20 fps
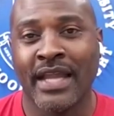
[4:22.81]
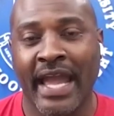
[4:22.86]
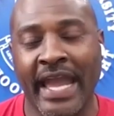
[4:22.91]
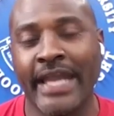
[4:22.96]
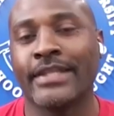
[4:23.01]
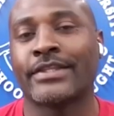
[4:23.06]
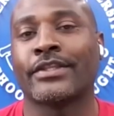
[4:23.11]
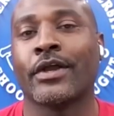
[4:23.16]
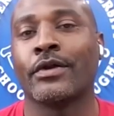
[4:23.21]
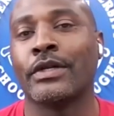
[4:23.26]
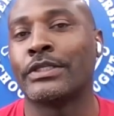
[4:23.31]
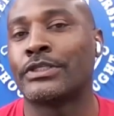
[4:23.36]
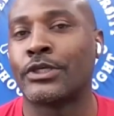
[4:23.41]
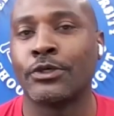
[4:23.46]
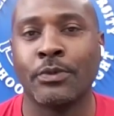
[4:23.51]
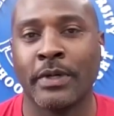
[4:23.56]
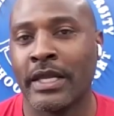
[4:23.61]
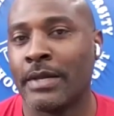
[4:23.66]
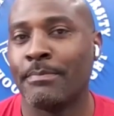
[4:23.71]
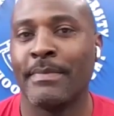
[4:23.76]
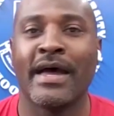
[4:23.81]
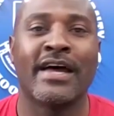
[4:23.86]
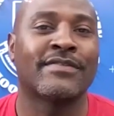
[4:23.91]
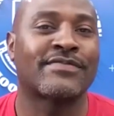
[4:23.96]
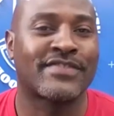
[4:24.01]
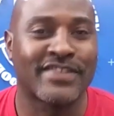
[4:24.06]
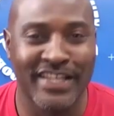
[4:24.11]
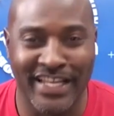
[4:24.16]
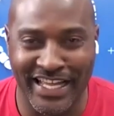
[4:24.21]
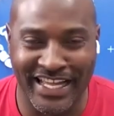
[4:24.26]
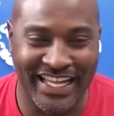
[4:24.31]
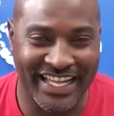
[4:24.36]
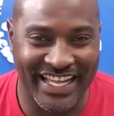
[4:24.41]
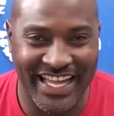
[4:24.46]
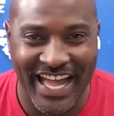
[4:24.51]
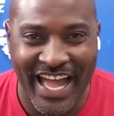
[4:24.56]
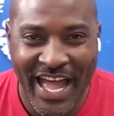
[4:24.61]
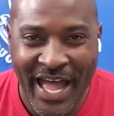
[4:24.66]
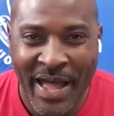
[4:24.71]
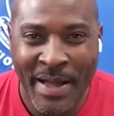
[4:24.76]
Ain't 32
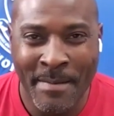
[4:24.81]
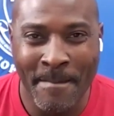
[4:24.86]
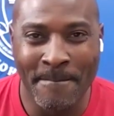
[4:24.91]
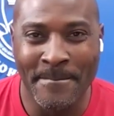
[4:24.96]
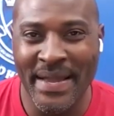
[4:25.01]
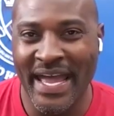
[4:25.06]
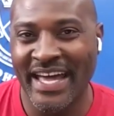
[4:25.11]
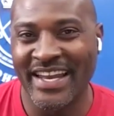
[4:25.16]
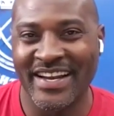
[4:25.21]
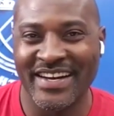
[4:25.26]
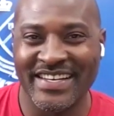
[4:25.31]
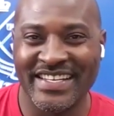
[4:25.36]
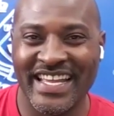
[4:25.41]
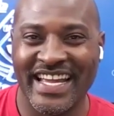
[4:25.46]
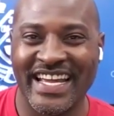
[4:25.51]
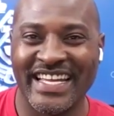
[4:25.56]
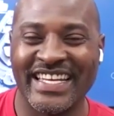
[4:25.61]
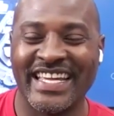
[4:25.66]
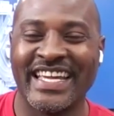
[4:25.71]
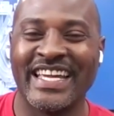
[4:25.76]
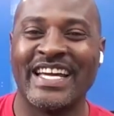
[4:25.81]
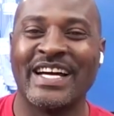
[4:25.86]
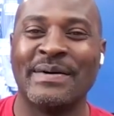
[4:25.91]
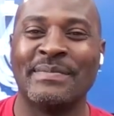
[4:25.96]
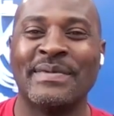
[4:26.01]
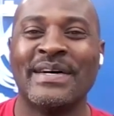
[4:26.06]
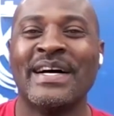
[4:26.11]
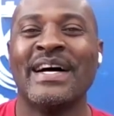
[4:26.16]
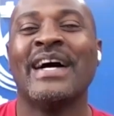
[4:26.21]
MFs better than him.